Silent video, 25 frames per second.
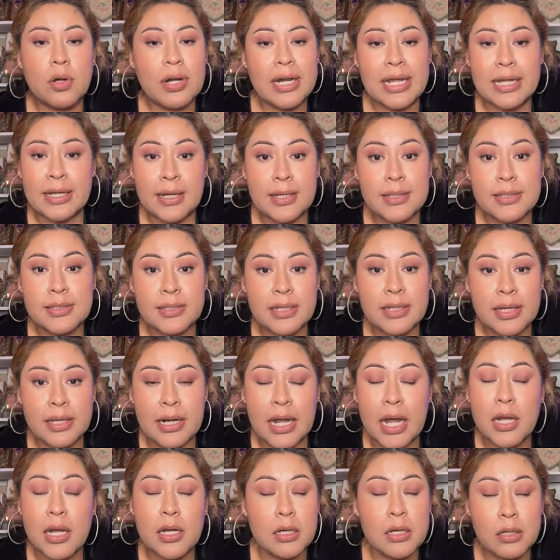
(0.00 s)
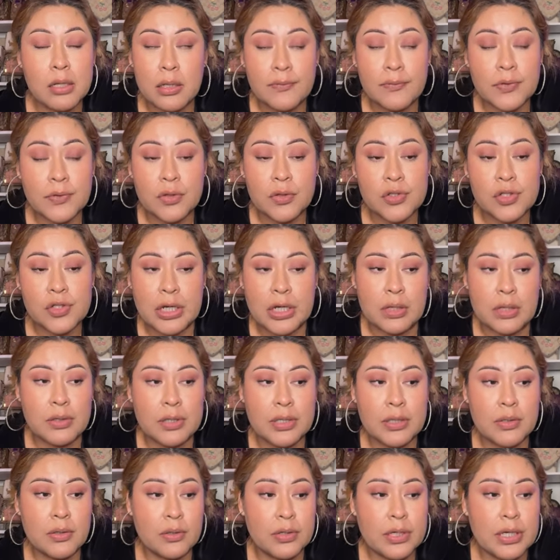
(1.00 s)
like I said, I love Coach
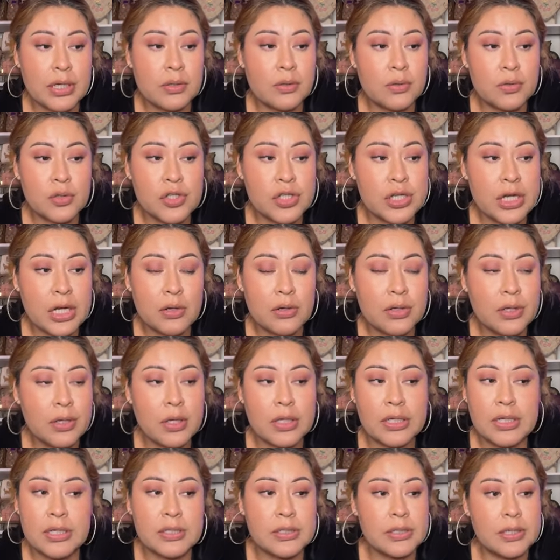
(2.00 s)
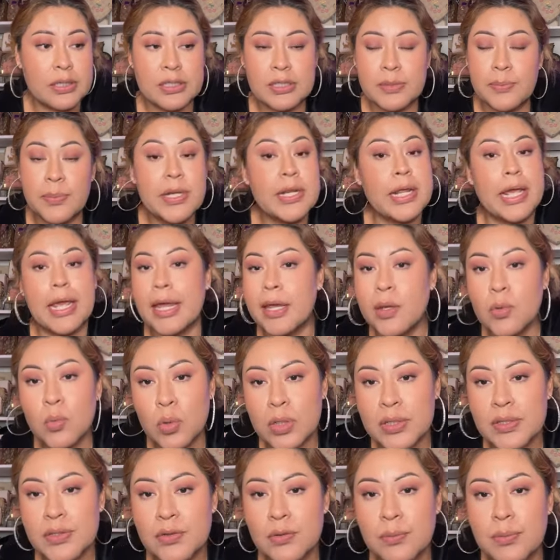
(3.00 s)
Outlet, okay? Coach Outlet has, has been
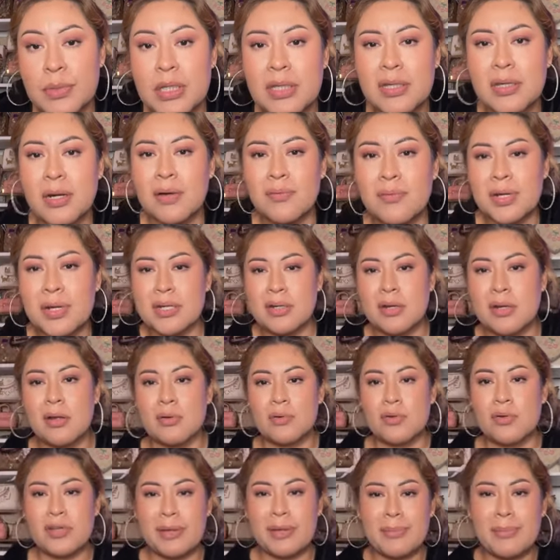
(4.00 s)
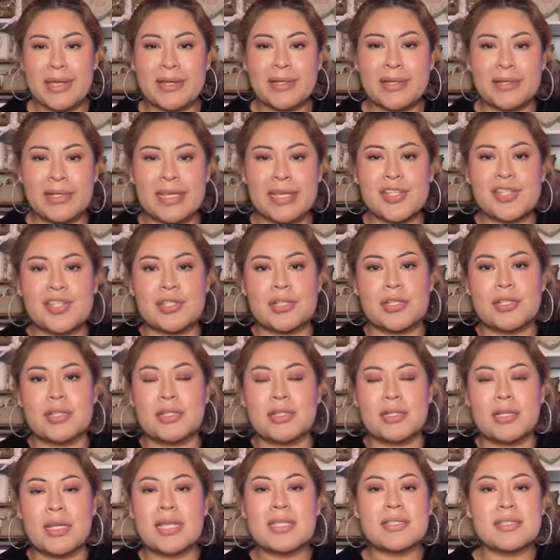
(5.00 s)
A1 to me. You already know. Look at my collection.
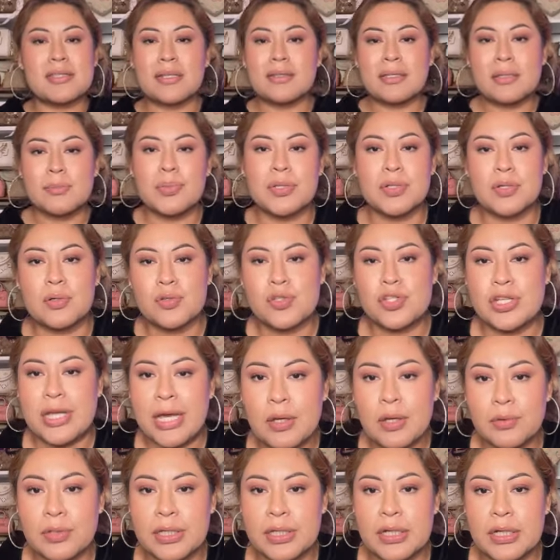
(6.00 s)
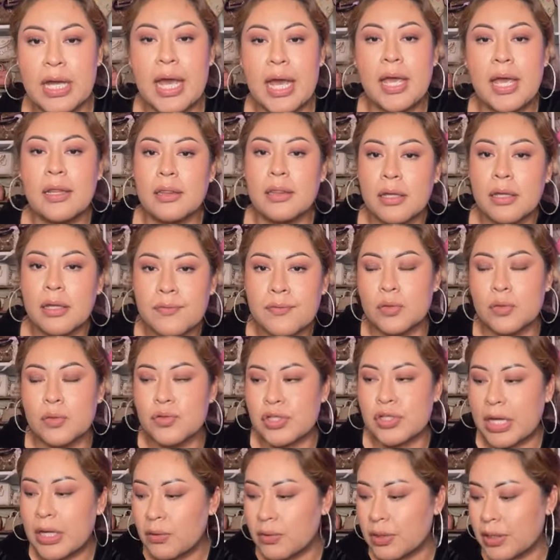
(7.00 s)
It's nothing but Coach Outlet. I love
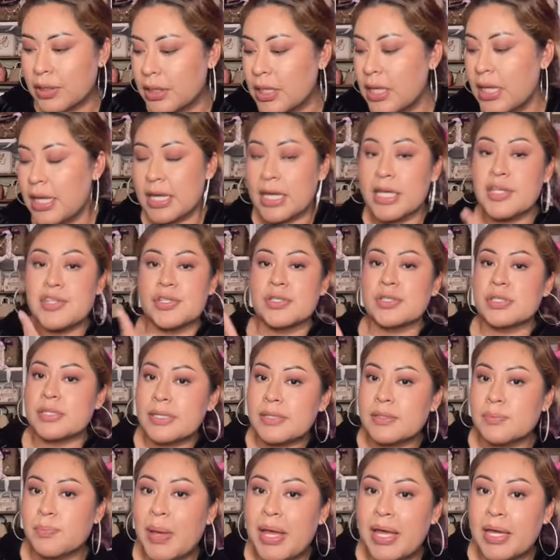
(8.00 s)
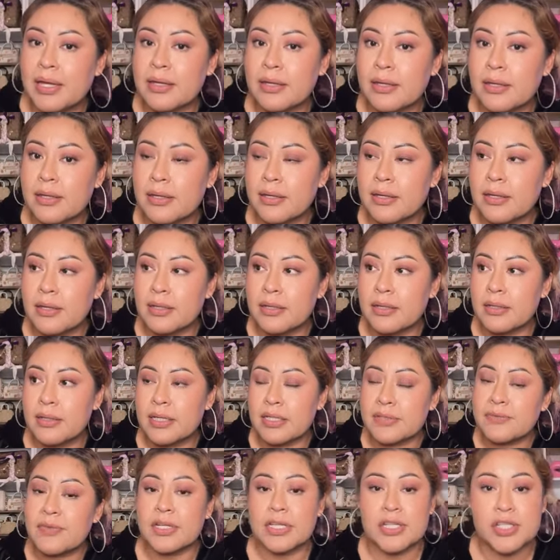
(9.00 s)
Coach Outlet. It's just this bag.
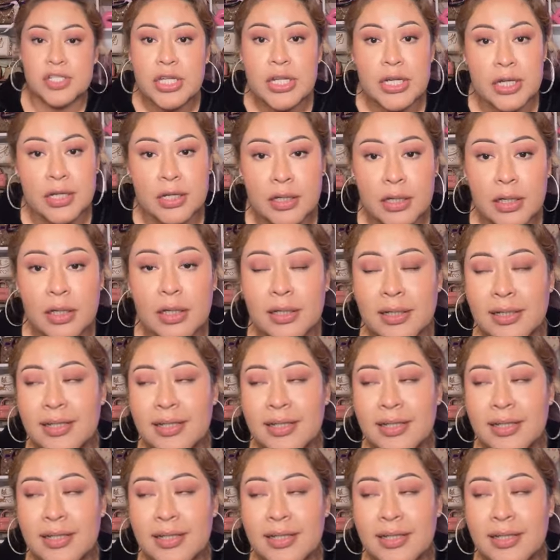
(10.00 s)
It's fucking shitty.